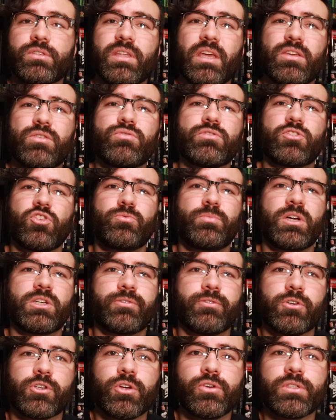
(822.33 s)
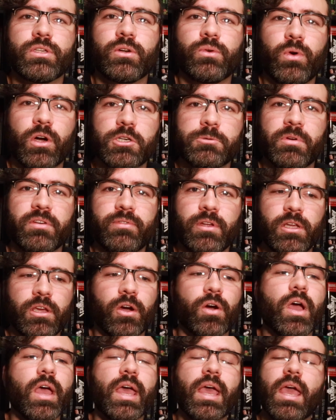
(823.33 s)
thank you so much for choosing to watch my video,